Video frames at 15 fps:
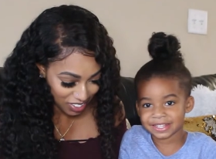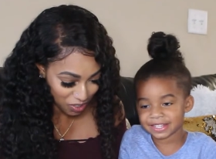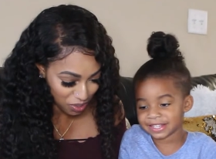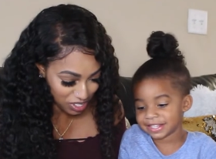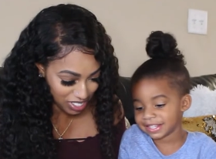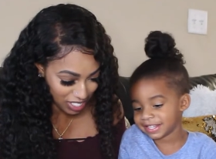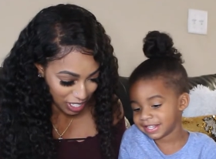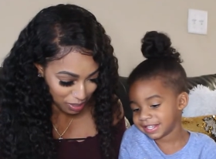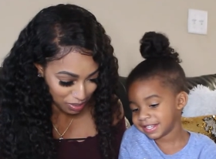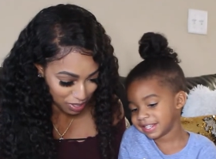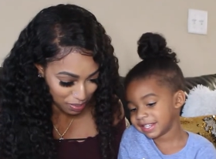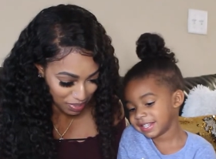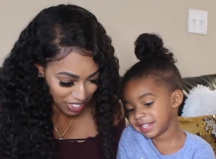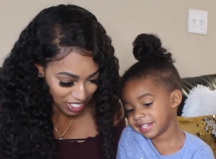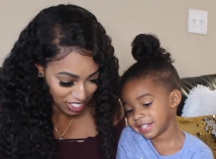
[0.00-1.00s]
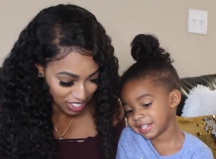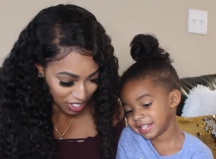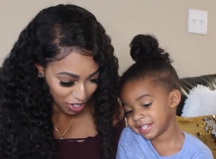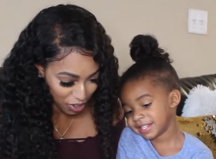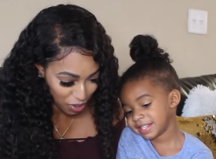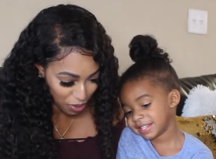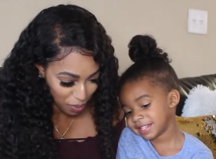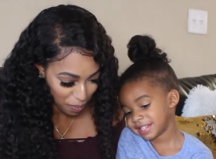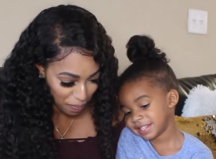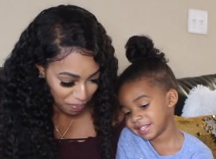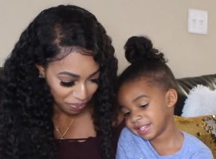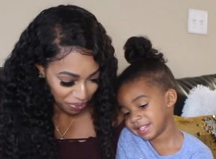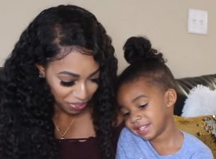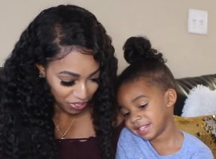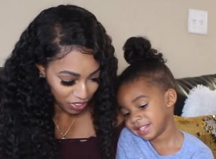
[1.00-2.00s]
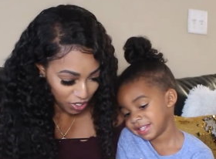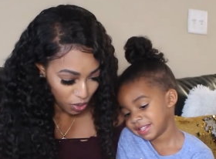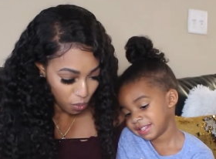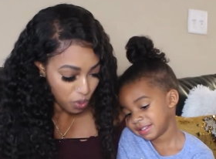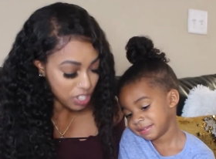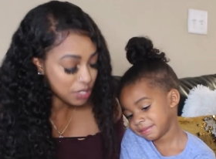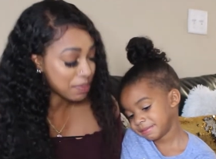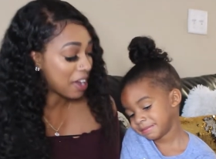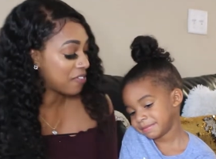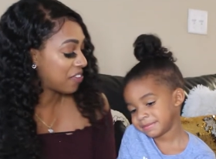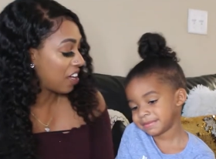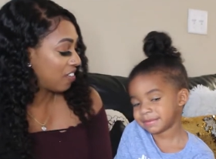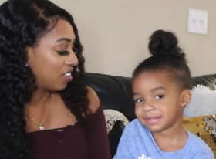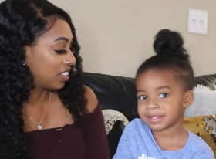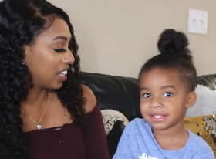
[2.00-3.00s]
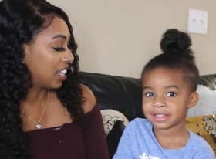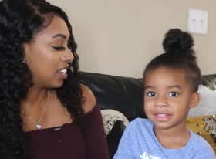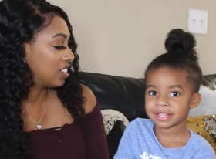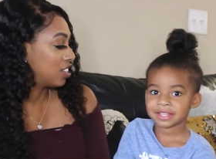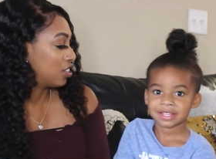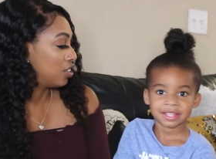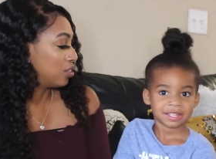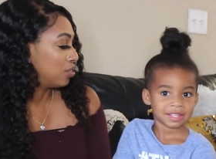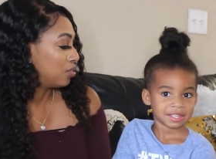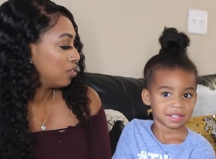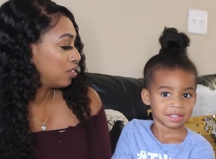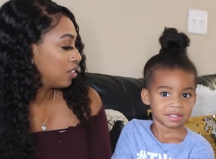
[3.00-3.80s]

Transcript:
Speaker 1: We'll skip some of these, cool. What is my favorite thing to do?